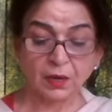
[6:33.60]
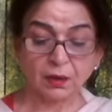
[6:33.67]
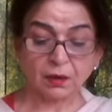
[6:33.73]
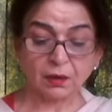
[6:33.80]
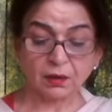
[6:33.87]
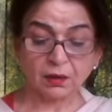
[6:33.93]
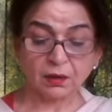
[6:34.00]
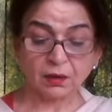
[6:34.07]

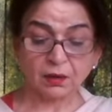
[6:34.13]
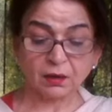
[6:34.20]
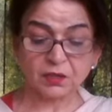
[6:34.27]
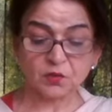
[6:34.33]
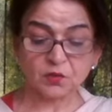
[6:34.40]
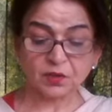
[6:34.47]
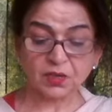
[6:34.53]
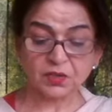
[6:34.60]
Karan is
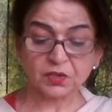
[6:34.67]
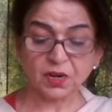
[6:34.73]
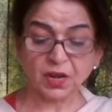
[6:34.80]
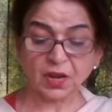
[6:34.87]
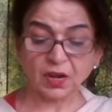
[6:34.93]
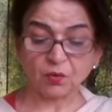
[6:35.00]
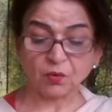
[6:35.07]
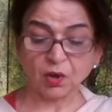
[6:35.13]
with us
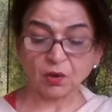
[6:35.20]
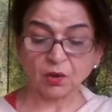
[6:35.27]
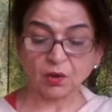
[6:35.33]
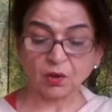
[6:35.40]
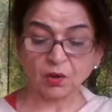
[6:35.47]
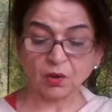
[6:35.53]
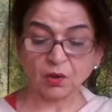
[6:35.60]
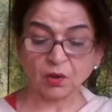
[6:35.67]
now. How
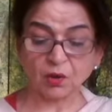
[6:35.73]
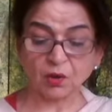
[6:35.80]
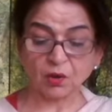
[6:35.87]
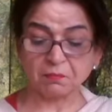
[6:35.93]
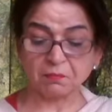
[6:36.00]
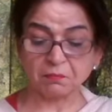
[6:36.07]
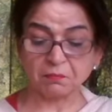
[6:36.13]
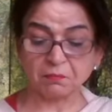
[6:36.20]
long will
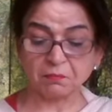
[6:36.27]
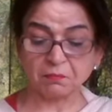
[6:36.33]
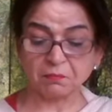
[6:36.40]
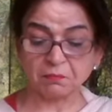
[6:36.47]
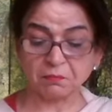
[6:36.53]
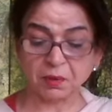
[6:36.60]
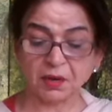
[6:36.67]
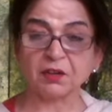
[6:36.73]
the
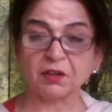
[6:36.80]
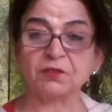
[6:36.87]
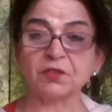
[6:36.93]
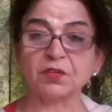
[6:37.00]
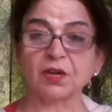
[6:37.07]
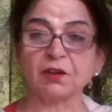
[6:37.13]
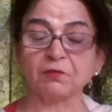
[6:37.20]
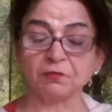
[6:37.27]
Pandavas
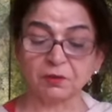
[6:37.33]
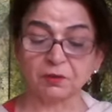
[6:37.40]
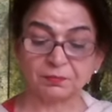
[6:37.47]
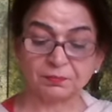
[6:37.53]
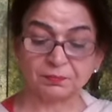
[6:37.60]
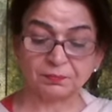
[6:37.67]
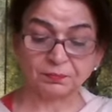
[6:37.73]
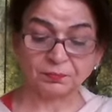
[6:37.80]
live?
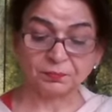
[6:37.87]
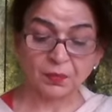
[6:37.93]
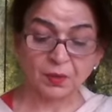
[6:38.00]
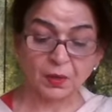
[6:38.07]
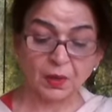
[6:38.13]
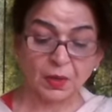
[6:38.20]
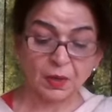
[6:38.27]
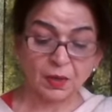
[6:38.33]

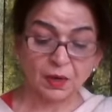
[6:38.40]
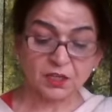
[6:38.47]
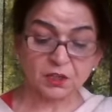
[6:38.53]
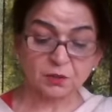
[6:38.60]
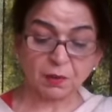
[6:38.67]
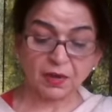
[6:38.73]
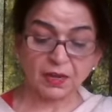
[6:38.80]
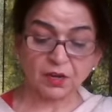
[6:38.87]
A
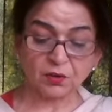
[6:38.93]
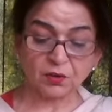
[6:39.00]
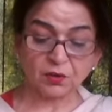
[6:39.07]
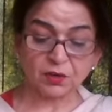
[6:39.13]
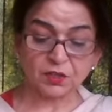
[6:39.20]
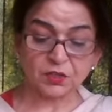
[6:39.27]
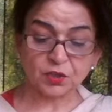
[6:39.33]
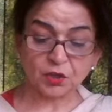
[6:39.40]
smile on
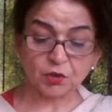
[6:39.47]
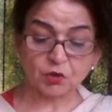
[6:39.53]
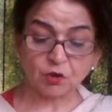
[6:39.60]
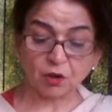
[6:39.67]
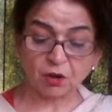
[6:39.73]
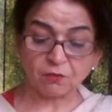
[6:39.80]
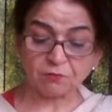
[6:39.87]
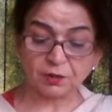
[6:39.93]
his
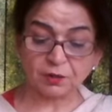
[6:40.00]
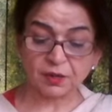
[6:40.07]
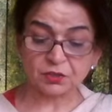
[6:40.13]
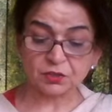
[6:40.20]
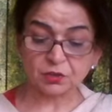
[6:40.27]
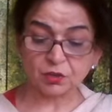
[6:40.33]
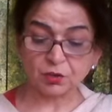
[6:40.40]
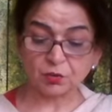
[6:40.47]
drawn
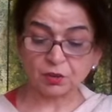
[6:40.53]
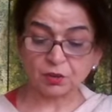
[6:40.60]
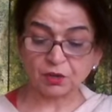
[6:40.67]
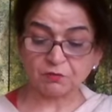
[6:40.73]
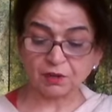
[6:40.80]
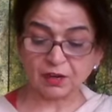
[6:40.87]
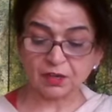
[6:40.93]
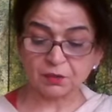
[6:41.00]
face,
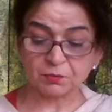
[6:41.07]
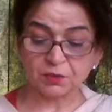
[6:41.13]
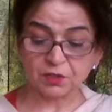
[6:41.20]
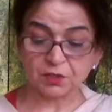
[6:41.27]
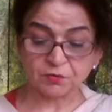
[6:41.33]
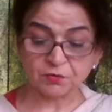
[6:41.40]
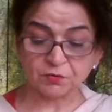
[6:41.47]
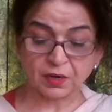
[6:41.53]
Duryodhan welcomes
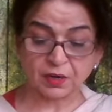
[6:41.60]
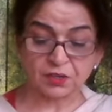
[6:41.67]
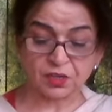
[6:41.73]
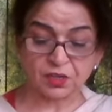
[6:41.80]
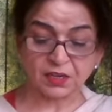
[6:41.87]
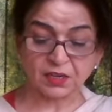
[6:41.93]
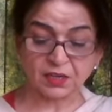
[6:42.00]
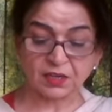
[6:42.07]
his friend,
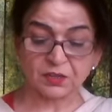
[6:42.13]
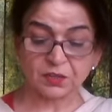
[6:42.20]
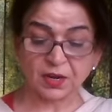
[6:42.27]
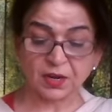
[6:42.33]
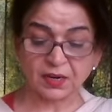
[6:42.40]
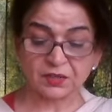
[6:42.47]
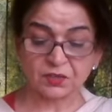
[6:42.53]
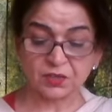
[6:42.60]
taking his
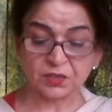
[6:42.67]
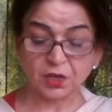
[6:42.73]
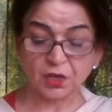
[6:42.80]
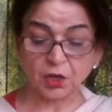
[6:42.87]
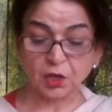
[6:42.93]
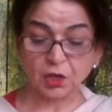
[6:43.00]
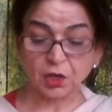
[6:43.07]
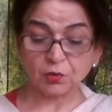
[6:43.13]
hands.
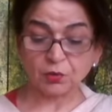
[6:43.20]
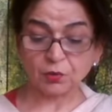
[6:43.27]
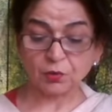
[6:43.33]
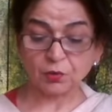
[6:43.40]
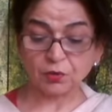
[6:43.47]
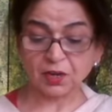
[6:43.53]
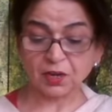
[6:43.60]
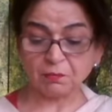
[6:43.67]

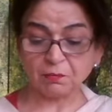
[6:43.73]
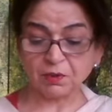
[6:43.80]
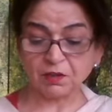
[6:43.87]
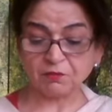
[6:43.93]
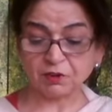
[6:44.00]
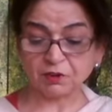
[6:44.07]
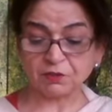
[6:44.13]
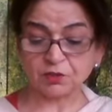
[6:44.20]
You tell
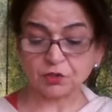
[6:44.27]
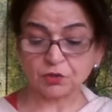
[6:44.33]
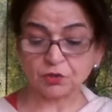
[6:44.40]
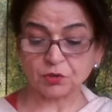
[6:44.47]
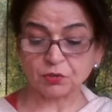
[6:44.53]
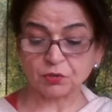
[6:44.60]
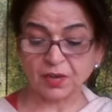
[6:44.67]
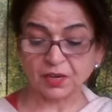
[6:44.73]
me what we
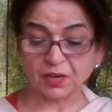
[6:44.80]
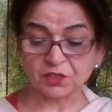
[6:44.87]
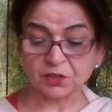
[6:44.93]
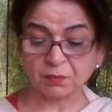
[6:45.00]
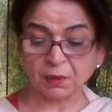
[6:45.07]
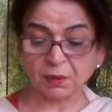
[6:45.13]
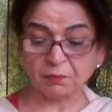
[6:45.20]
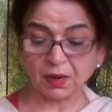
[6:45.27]
should do
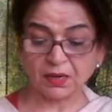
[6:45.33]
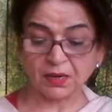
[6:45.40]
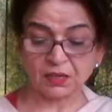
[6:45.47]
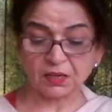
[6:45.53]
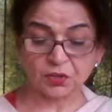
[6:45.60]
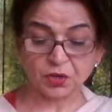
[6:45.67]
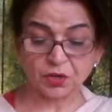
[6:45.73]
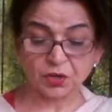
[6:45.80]
next. My
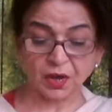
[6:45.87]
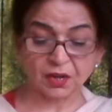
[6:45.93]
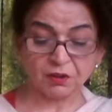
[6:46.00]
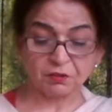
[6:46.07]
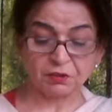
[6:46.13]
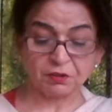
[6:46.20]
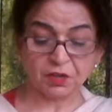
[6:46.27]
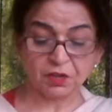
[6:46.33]
mind is
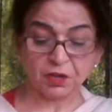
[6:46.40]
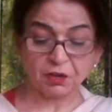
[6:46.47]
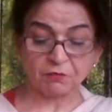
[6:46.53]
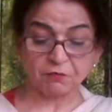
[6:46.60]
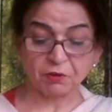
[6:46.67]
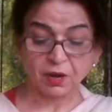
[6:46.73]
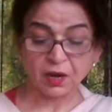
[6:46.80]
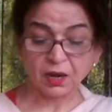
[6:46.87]
dark with
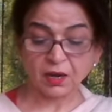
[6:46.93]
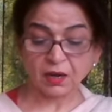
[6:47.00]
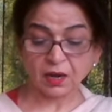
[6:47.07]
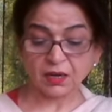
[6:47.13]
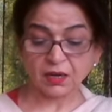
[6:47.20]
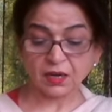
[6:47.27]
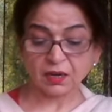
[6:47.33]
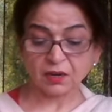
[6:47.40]
grief and
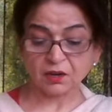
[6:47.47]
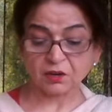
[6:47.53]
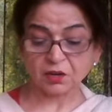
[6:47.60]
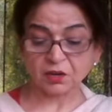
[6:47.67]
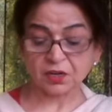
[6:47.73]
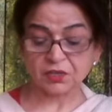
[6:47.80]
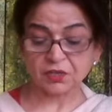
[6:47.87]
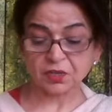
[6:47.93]
I cannot
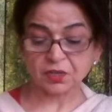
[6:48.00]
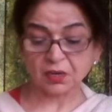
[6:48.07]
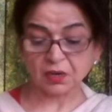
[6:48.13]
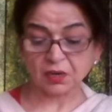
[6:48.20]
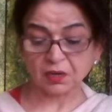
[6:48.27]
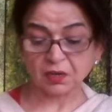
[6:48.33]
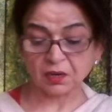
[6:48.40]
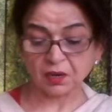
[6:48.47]
reason
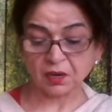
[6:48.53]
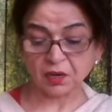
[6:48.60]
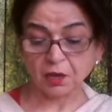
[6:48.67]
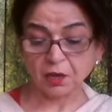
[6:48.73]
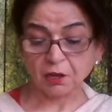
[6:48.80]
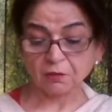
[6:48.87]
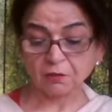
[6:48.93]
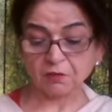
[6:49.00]
clearly.
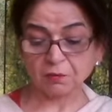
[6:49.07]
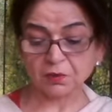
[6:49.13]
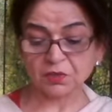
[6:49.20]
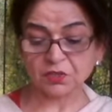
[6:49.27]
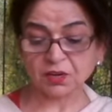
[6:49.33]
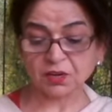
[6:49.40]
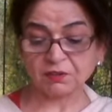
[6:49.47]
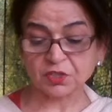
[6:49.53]
We
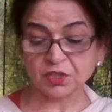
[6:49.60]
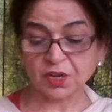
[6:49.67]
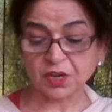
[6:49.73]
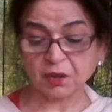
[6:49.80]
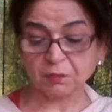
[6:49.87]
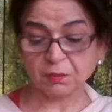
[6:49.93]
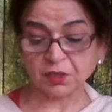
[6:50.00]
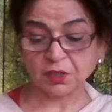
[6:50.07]
must have a
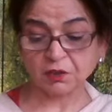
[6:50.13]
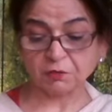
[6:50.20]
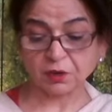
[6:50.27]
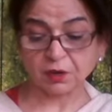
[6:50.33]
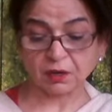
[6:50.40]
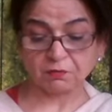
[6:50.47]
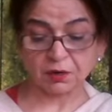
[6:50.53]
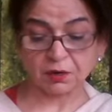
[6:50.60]
Senapati
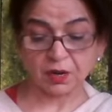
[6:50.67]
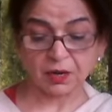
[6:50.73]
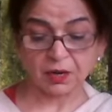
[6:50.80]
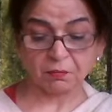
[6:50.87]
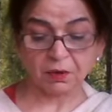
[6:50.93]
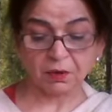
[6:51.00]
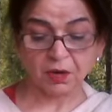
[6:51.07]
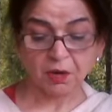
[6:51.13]
for our
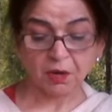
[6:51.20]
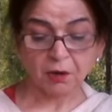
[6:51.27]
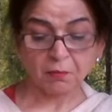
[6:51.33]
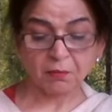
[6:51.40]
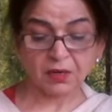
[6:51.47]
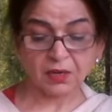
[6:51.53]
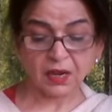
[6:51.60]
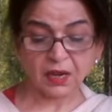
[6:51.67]
army,
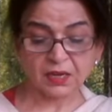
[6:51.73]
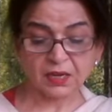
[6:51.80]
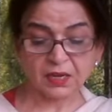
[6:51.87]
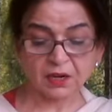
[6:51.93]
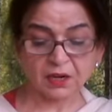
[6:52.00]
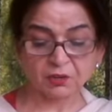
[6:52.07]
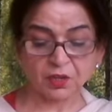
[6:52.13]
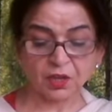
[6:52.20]
but I
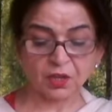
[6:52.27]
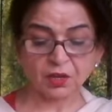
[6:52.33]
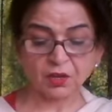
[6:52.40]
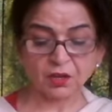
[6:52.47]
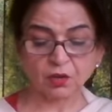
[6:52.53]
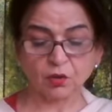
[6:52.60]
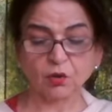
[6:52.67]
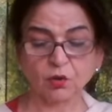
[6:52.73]
can't
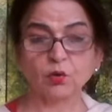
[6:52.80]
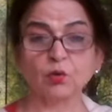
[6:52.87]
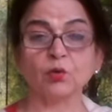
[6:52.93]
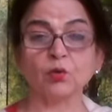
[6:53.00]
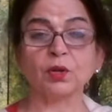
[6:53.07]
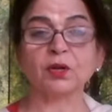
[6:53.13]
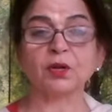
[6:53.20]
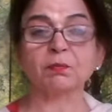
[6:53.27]
think
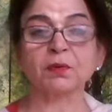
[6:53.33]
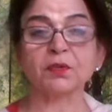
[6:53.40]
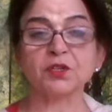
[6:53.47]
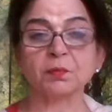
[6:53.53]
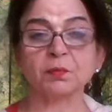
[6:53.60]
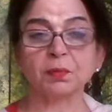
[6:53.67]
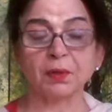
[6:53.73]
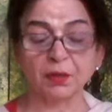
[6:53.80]
who it
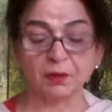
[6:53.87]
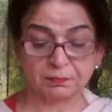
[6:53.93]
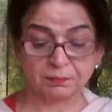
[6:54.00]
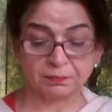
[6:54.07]
must be.